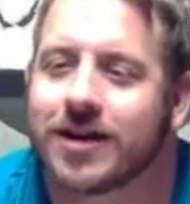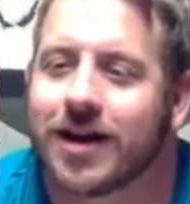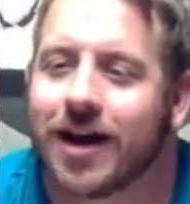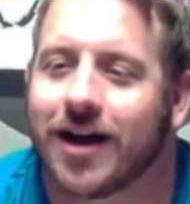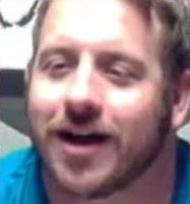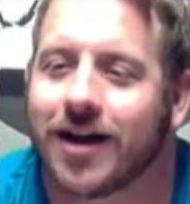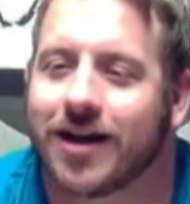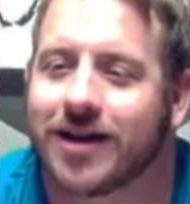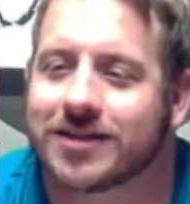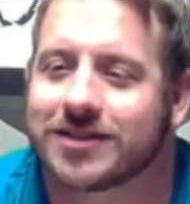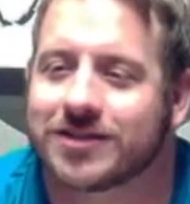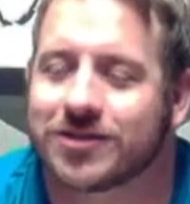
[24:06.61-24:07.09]

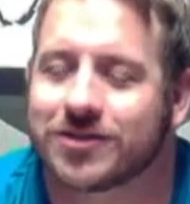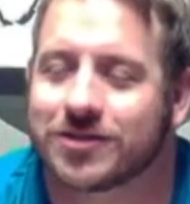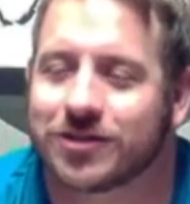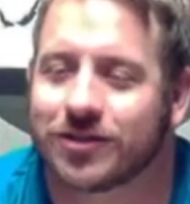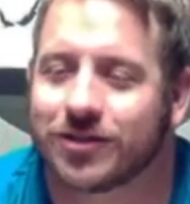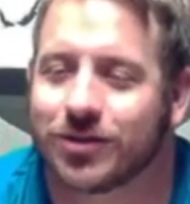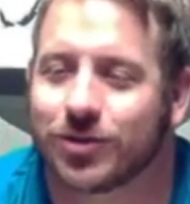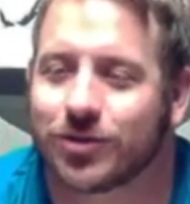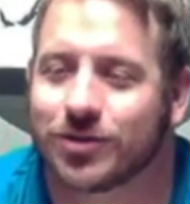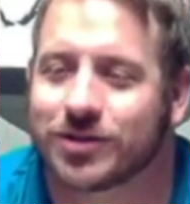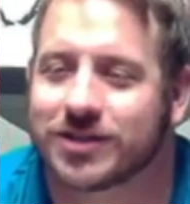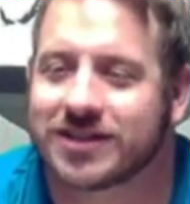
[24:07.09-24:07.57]
So it's a
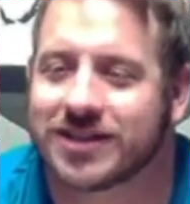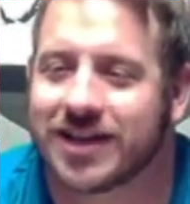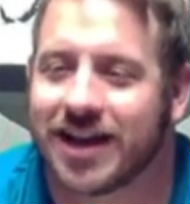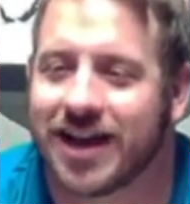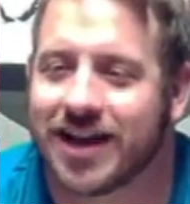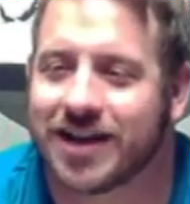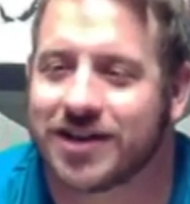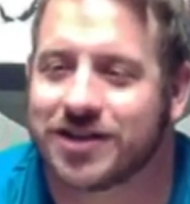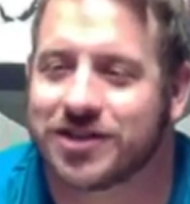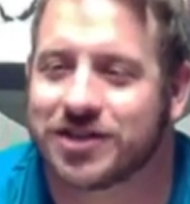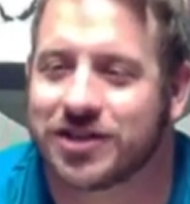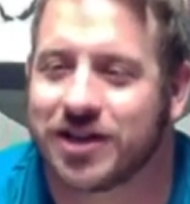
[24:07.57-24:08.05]
little
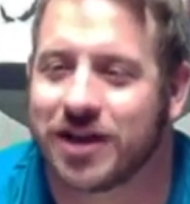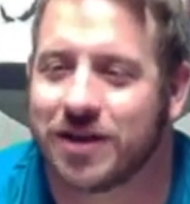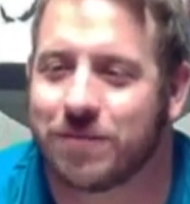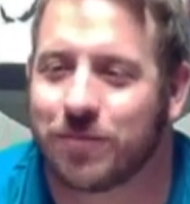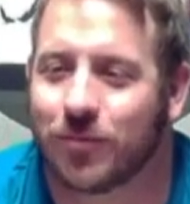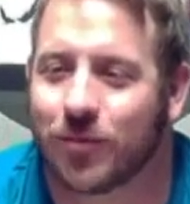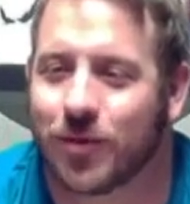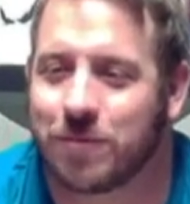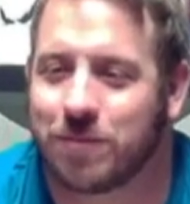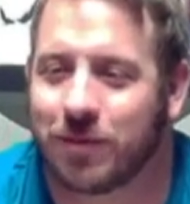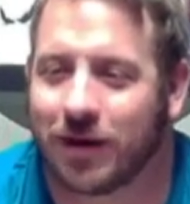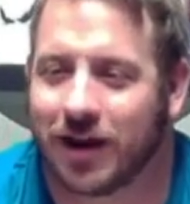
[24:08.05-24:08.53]
Side
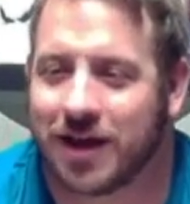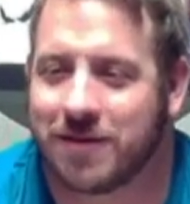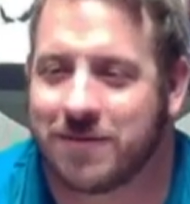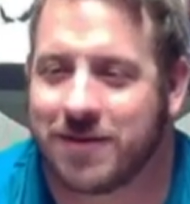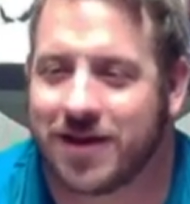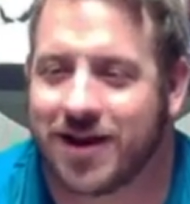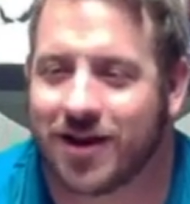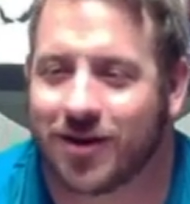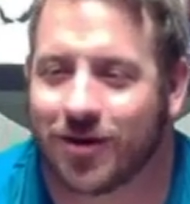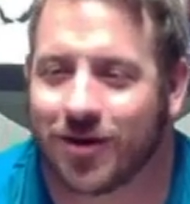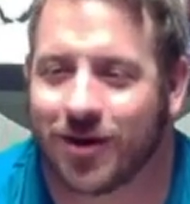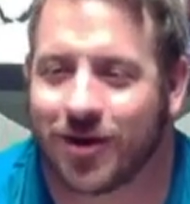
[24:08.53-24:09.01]
Sheep. We
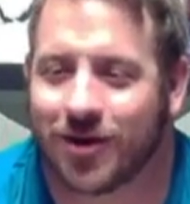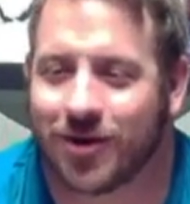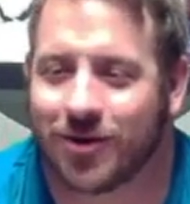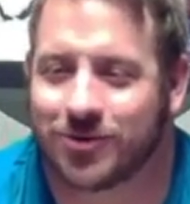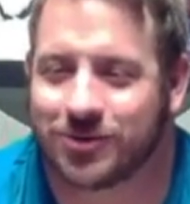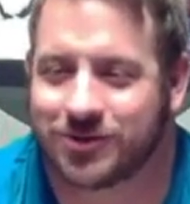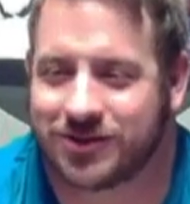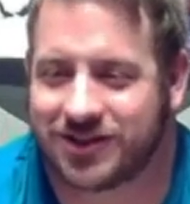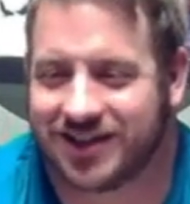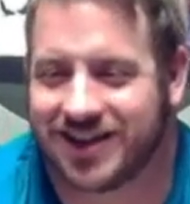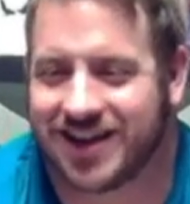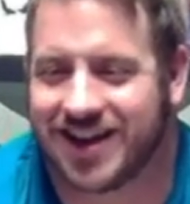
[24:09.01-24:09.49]
blame
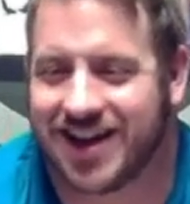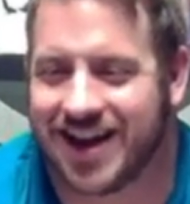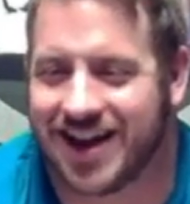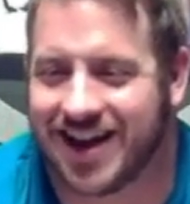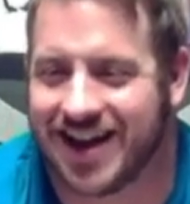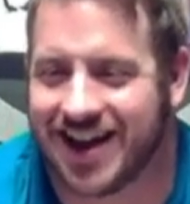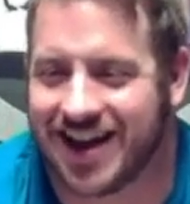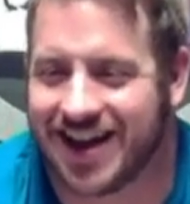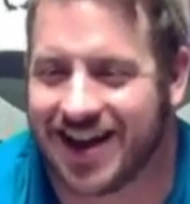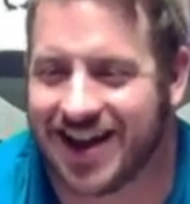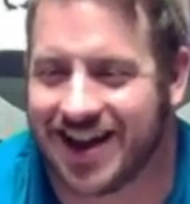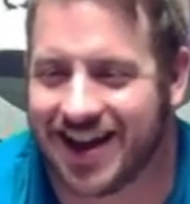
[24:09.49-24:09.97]
Heroes.
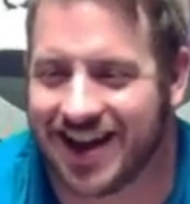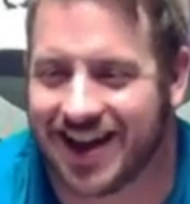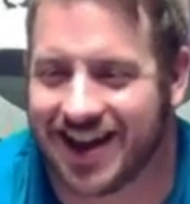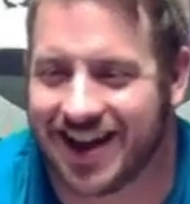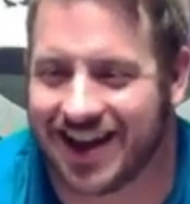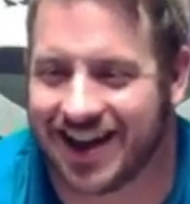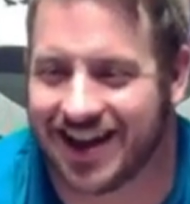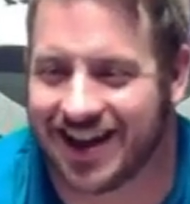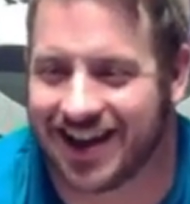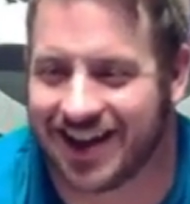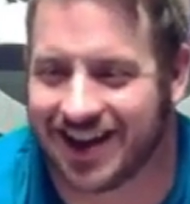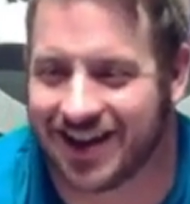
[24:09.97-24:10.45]

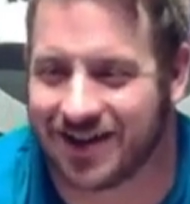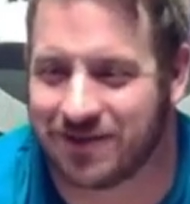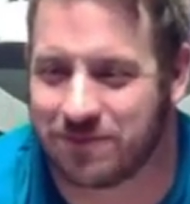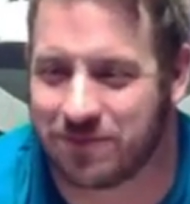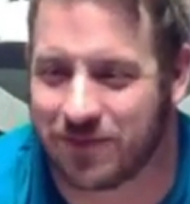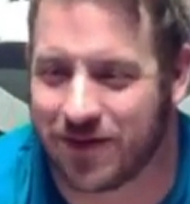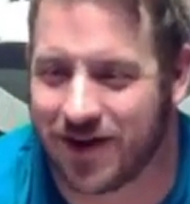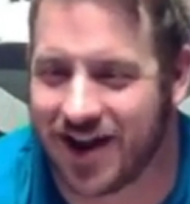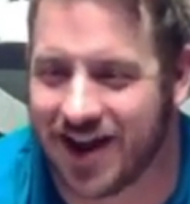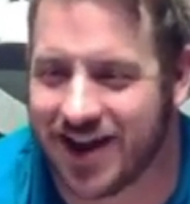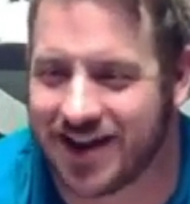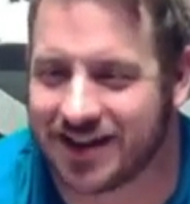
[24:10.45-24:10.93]

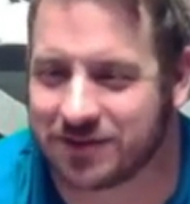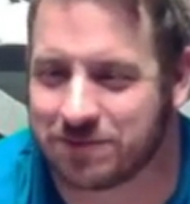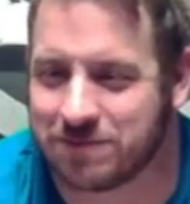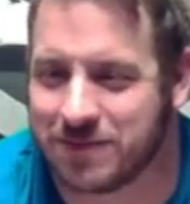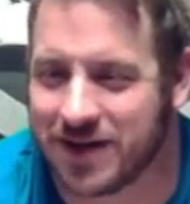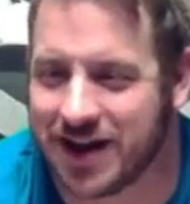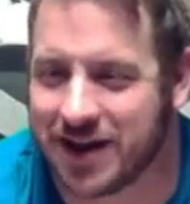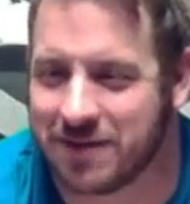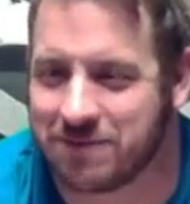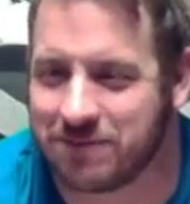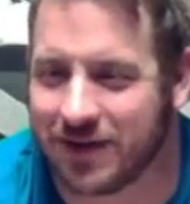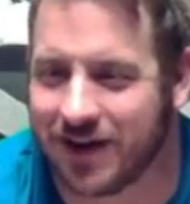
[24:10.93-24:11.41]
Praise
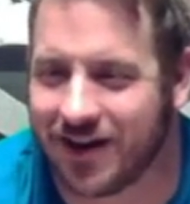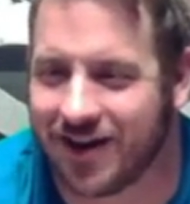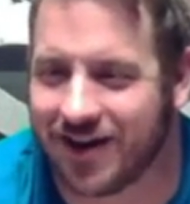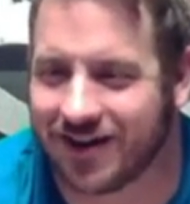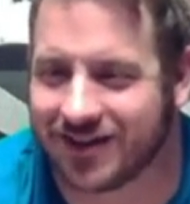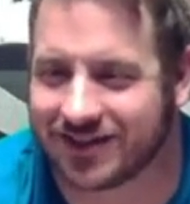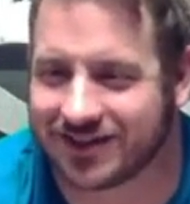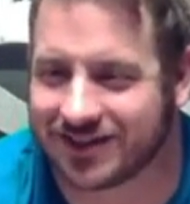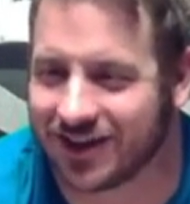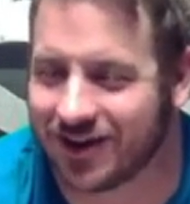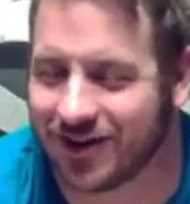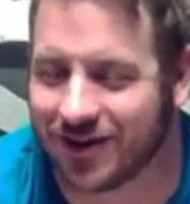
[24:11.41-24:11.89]
mini
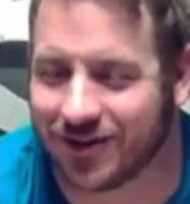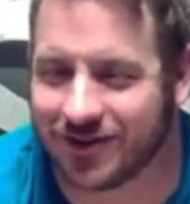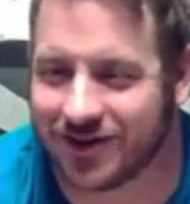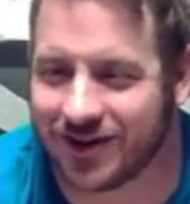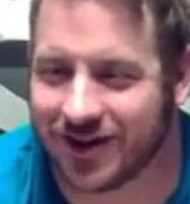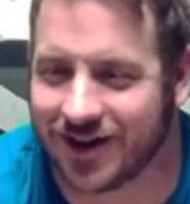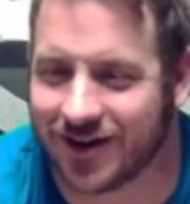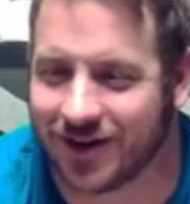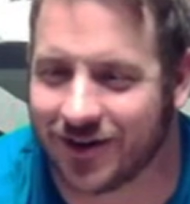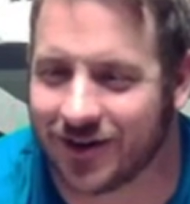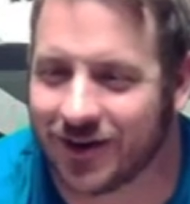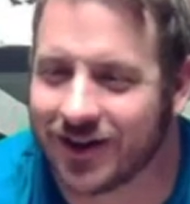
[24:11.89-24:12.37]
pogs. Oh
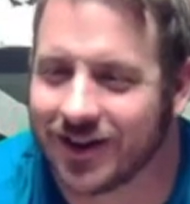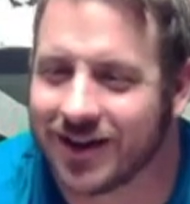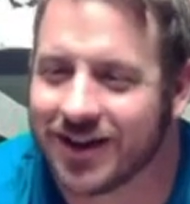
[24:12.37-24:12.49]
no.